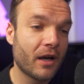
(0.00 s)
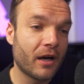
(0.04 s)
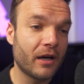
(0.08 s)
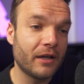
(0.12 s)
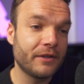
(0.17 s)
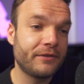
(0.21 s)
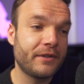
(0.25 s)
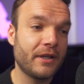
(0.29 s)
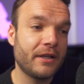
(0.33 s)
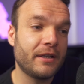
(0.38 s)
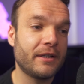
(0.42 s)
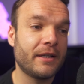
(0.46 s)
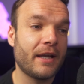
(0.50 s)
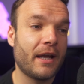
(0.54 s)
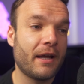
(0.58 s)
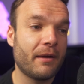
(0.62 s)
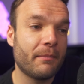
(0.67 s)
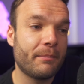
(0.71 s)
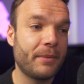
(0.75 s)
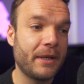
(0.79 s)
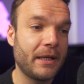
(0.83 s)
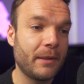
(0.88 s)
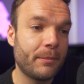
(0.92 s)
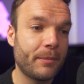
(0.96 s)
I did
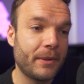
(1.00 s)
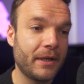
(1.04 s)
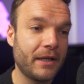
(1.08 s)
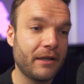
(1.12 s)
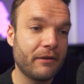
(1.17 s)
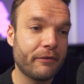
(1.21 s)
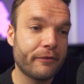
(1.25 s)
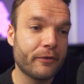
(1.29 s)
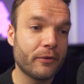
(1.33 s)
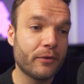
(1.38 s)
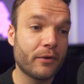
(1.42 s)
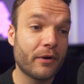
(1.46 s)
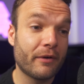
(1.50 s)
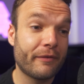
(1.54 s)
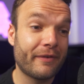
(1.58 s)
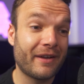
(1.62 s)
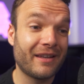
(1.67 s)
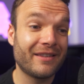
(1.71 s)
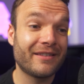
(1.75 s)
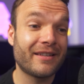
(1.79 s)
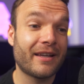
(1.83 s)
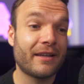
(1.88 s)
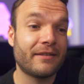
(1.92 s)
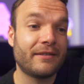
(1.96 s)
get BP for a
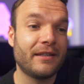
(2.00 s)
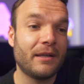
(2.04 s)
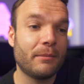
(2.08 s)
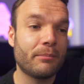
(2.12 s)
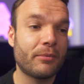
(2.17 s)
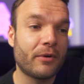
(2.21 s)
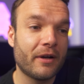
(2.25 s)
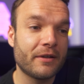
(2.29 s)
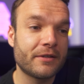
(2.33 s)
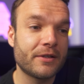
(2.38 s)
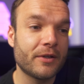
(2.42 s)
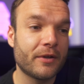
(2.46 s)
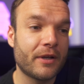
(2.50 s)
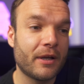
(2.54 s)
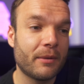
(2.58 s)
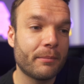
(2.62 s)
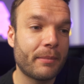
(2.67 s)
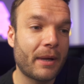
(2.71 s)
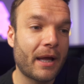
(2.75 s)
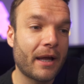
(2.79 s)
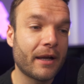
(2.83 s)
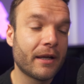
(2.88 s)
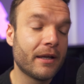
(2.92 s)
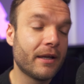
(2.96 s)
fantastic price looking
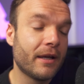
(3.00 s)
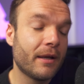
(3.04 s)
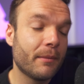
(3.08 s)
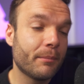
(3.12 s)
back.